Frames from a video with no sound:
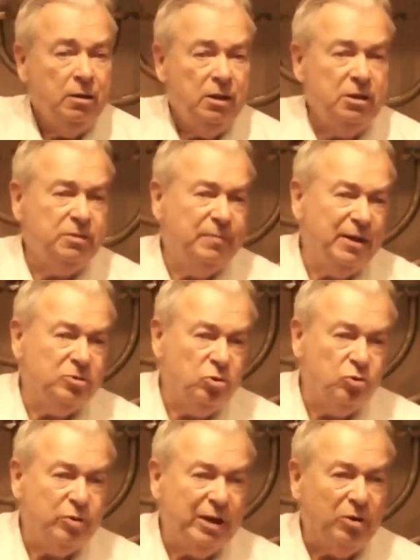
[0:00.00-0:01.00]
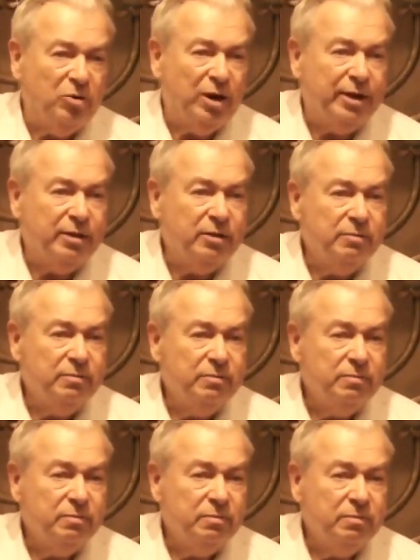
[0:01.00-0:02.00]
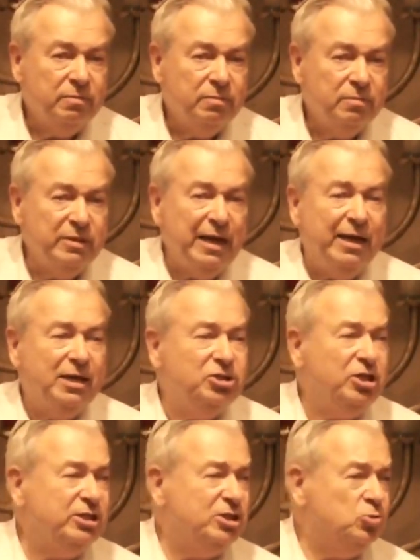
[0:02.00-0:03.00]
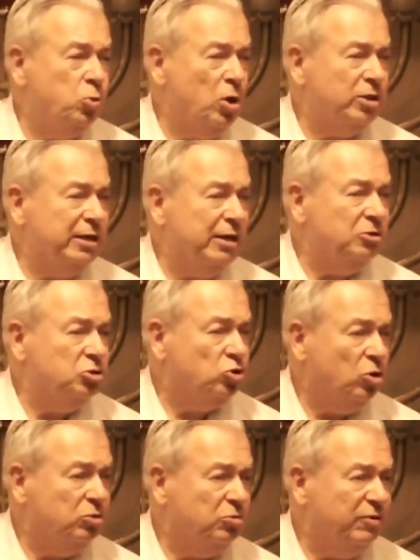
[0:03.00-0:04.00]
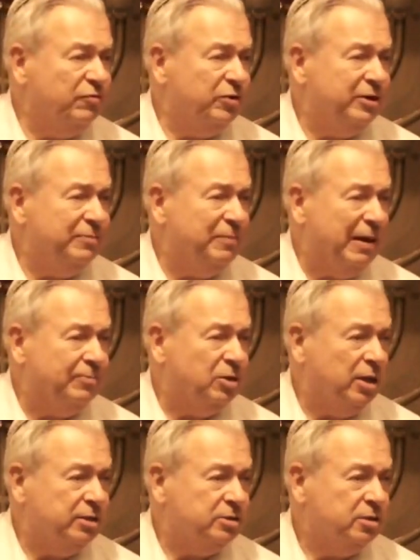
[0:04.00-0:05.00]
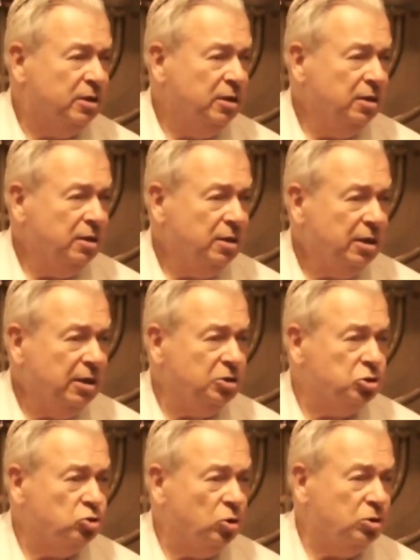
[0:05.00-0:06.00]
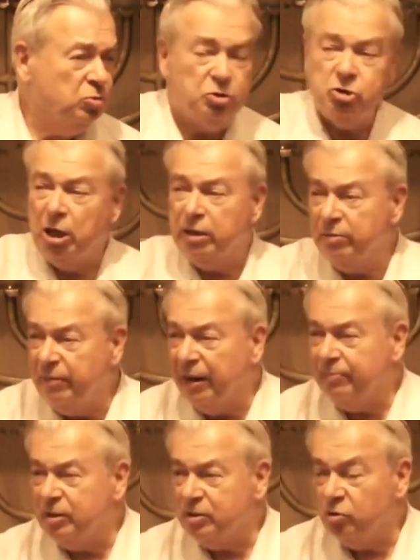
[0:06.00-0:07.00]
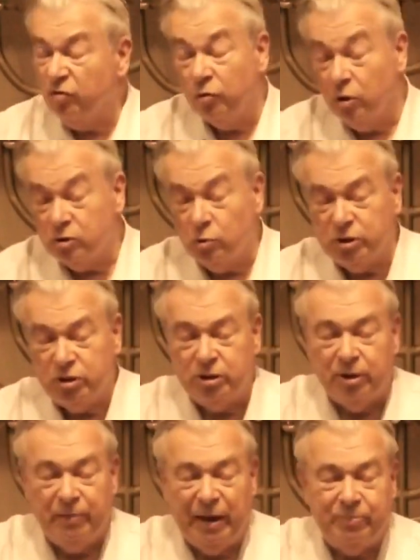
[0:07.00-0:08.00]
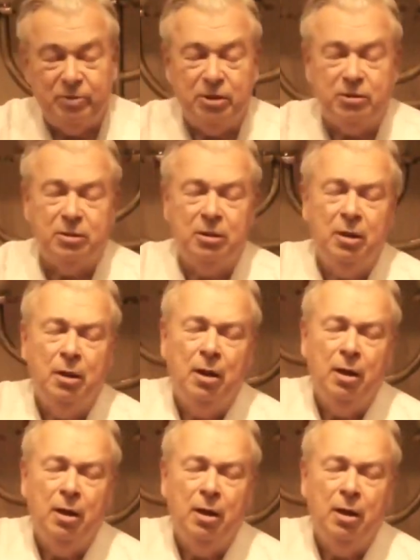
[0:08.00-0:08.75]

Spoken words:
It's about a 2-3 hour hike. And then Jesus walked down the Jordan River and he baptized in the Jordan with John the Baptist, who of course wasn't a Baptist.